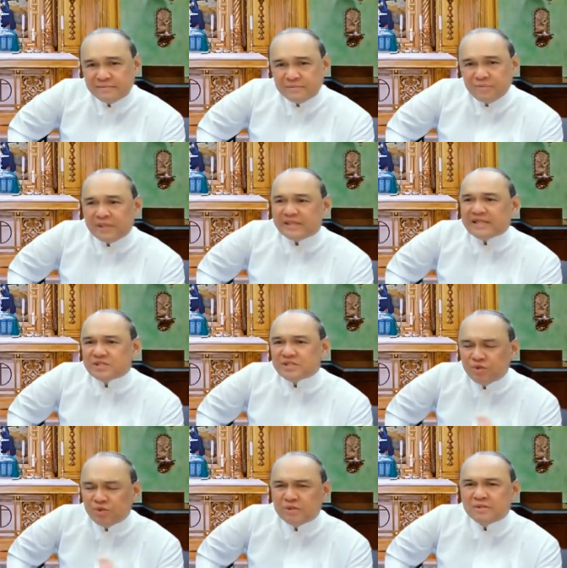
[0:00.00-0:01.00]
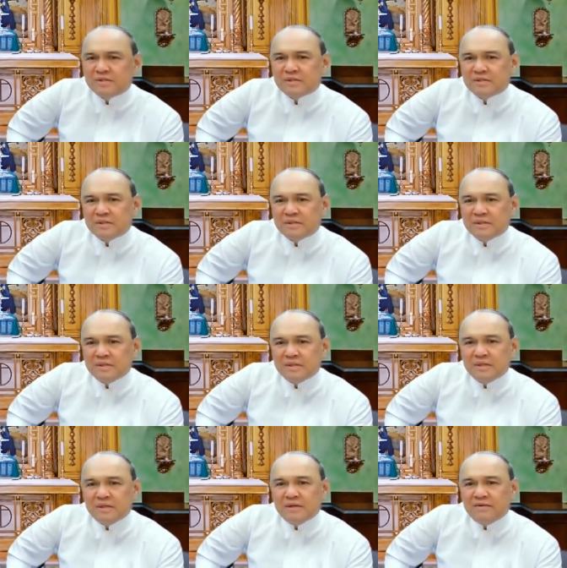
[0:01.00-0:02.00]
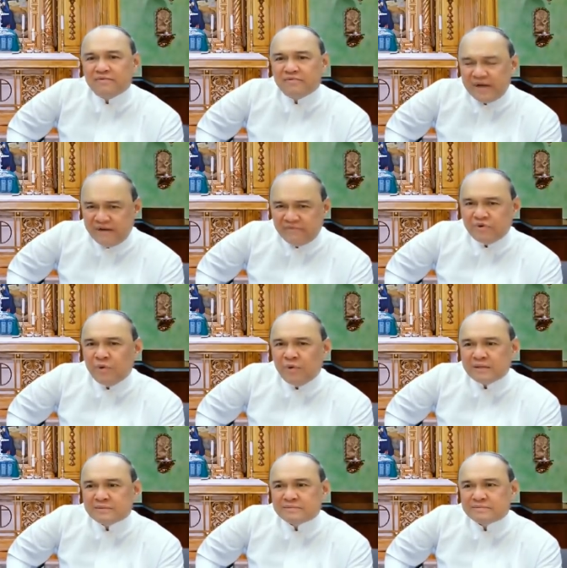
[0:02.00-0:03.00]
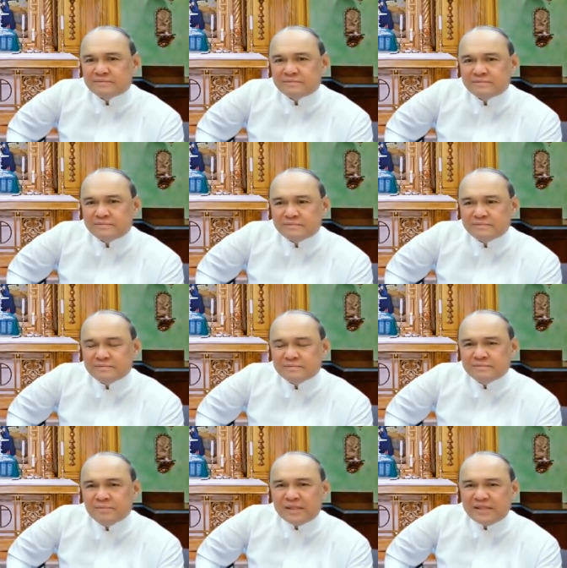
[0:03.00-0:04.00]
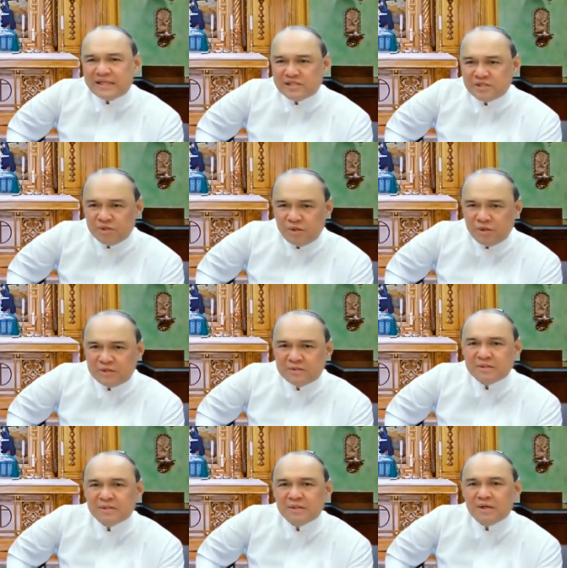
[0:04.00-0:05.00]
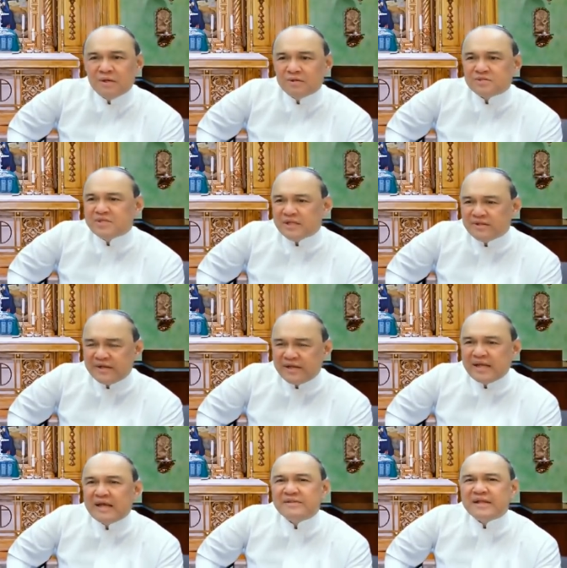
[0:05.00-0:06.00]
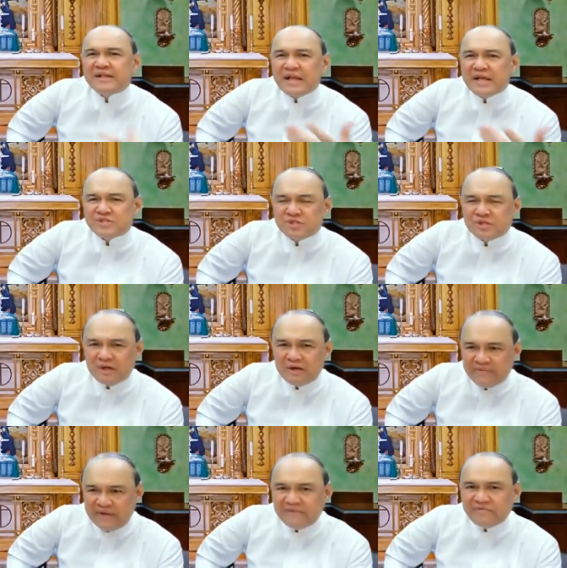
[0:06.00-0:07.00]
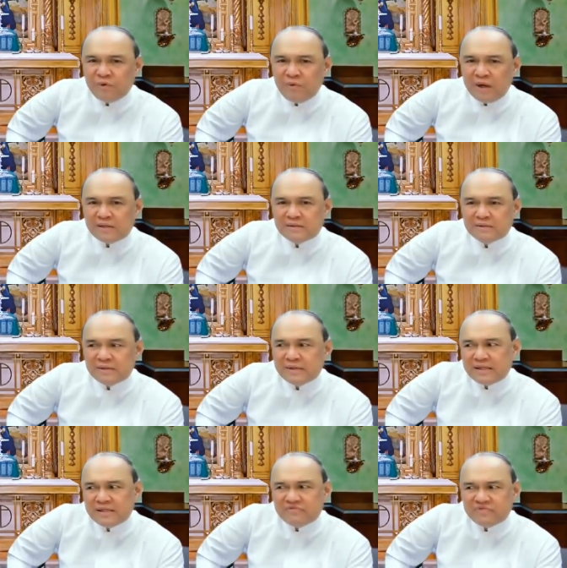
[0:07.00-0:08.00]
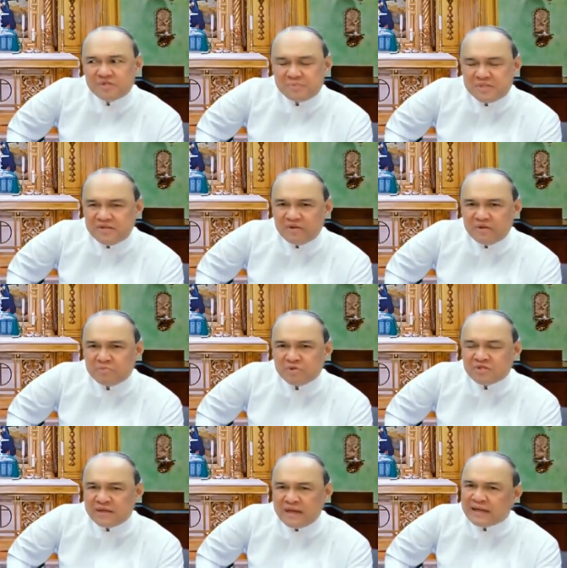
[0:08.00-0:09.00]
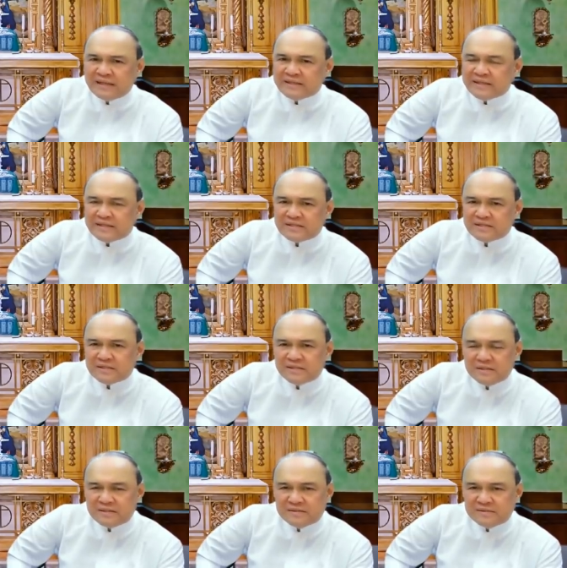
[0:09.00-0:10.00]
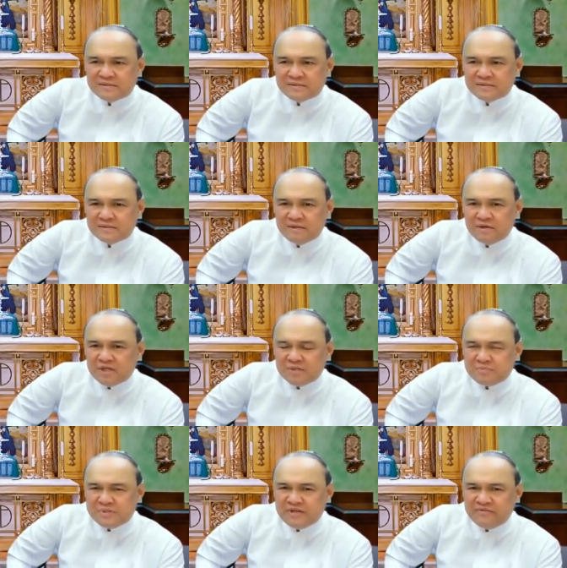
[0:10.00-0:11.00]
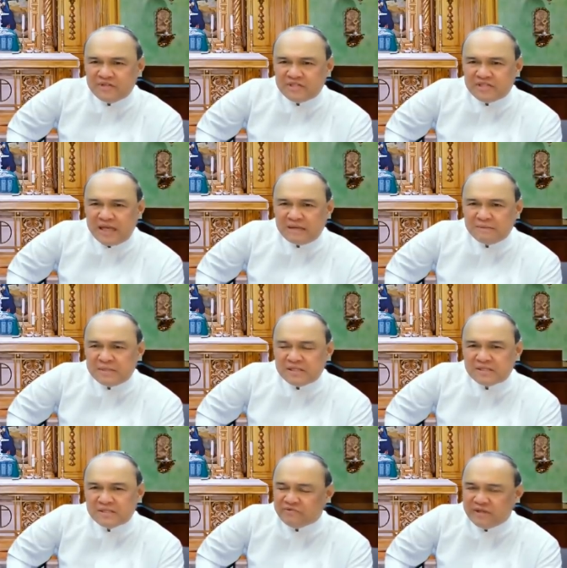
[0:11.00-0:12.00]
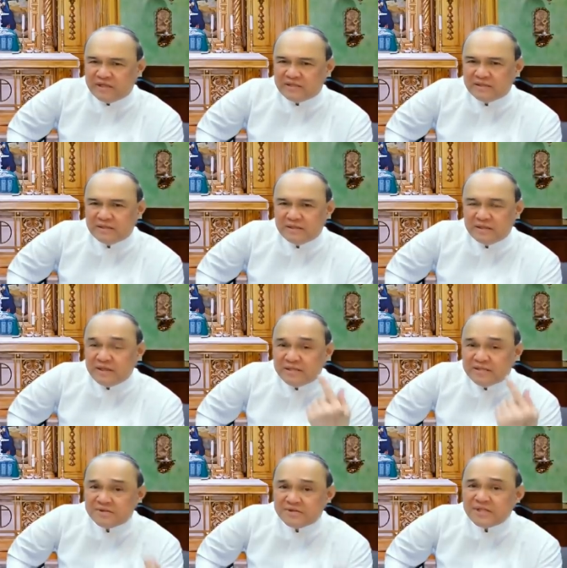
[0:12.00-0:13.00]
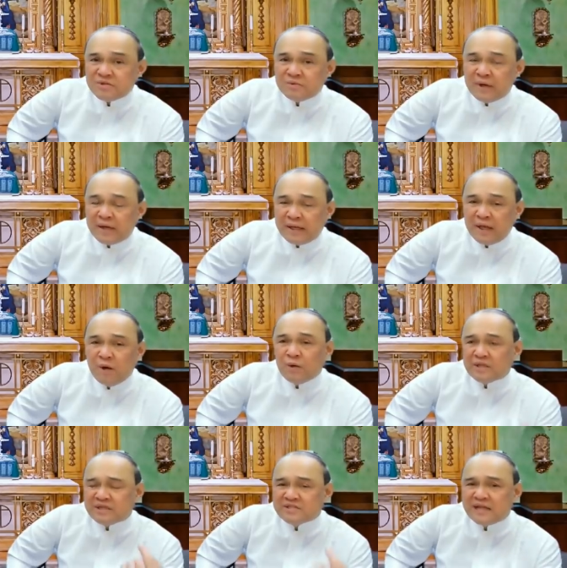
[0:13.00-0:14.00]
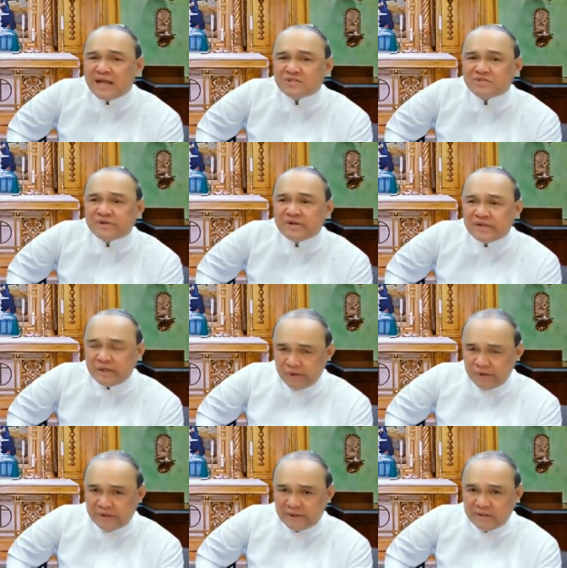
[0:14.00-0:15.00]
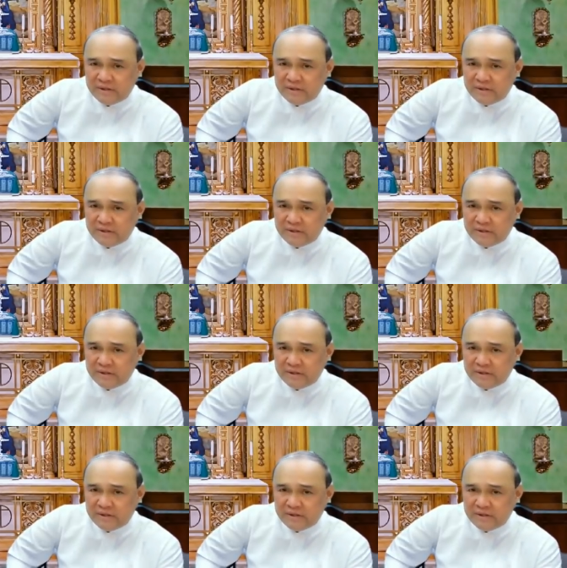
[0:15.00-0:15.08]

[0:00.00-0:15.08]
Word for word: What is good for everyone? What is good considering the nature of everyone, not of specific personalities or specific segments of it? And there's the reason why what is naturally good